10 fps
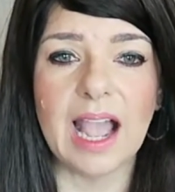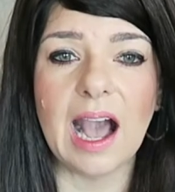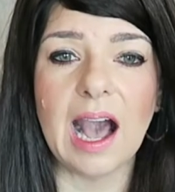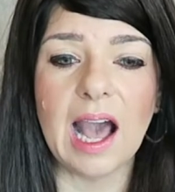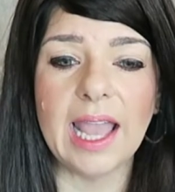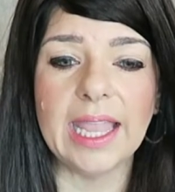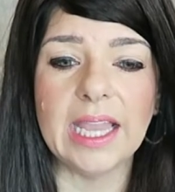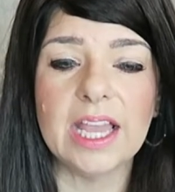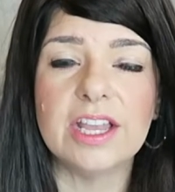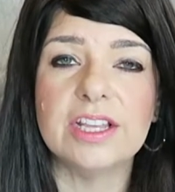I
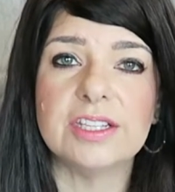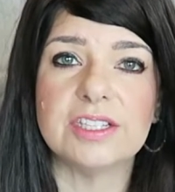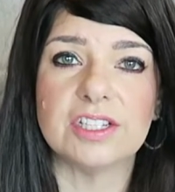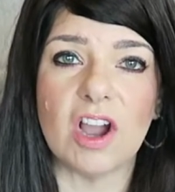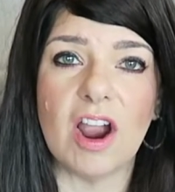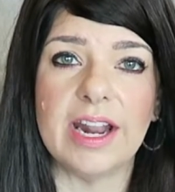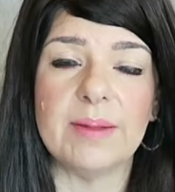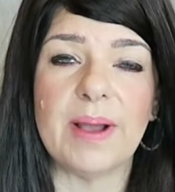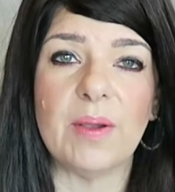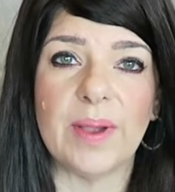
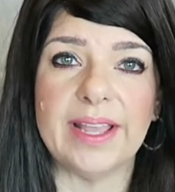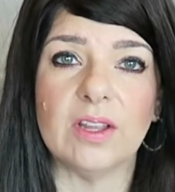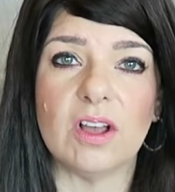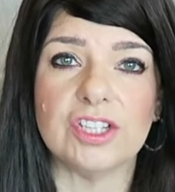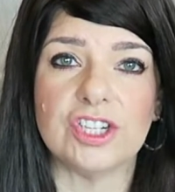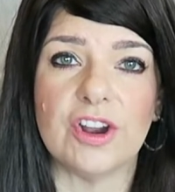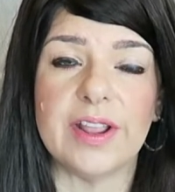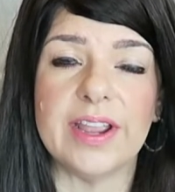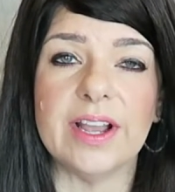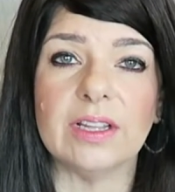started my weight loss
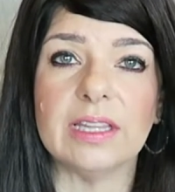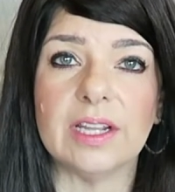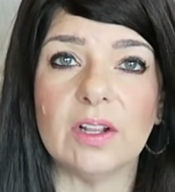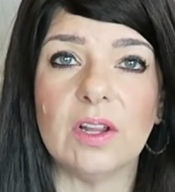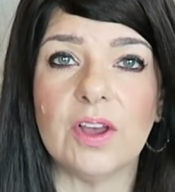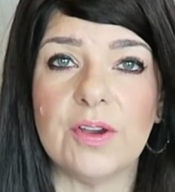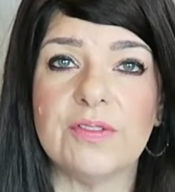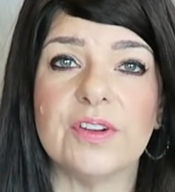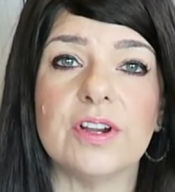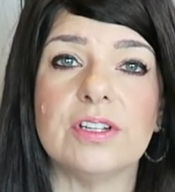journey a little
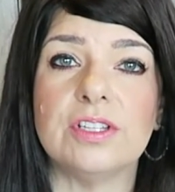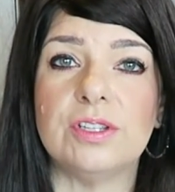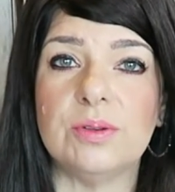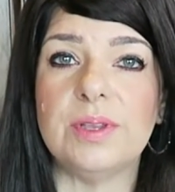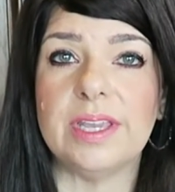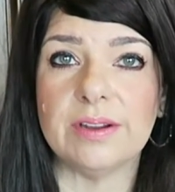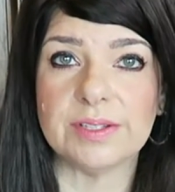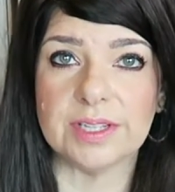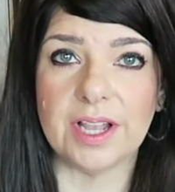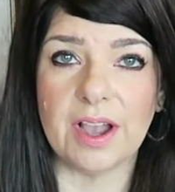over 2
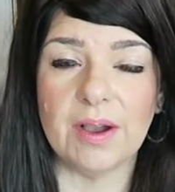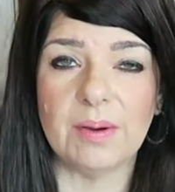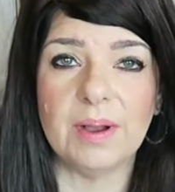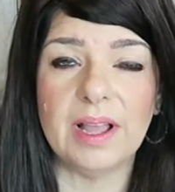years ago.